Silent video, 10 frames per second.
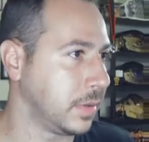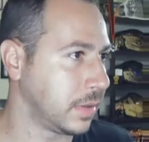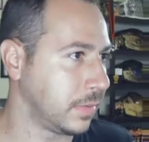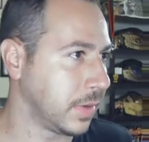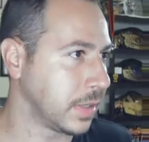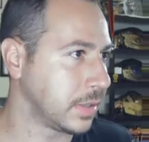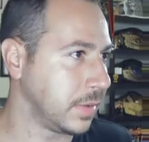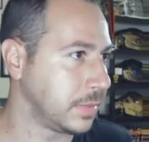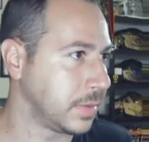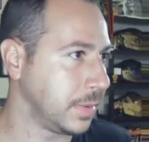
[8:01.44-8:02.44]
I don't want the rest
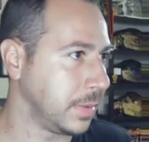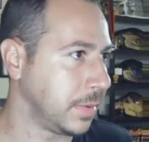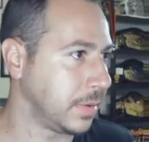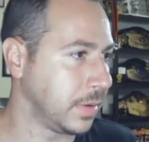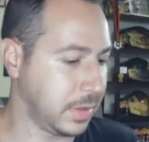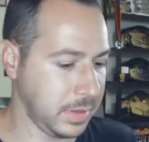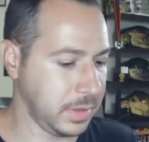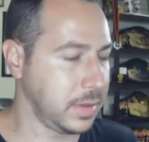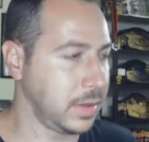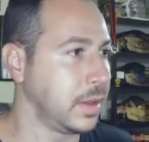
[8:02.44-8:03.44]
of it to be blown
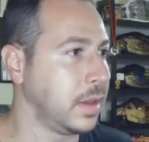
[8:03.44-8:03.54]
up.